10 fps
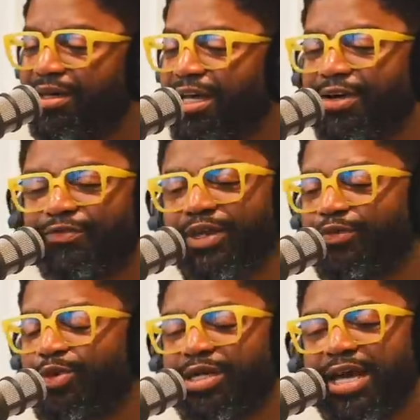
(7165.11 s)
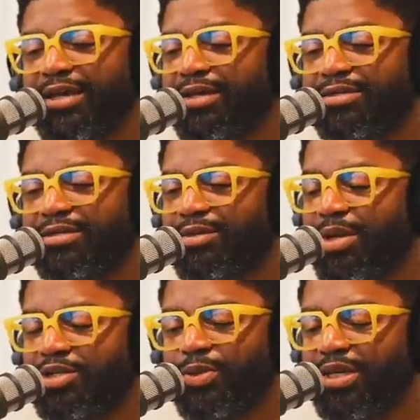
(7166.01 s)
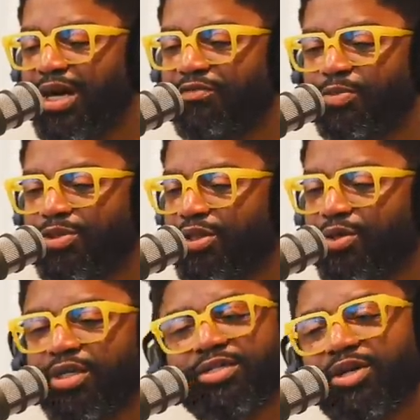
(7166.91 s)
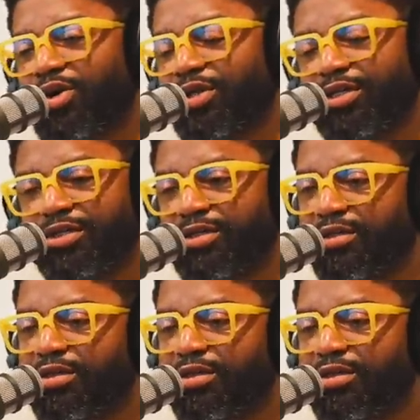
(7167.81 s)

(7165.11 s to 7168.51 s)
if if you can't get to the Basement Live episode, it's all good.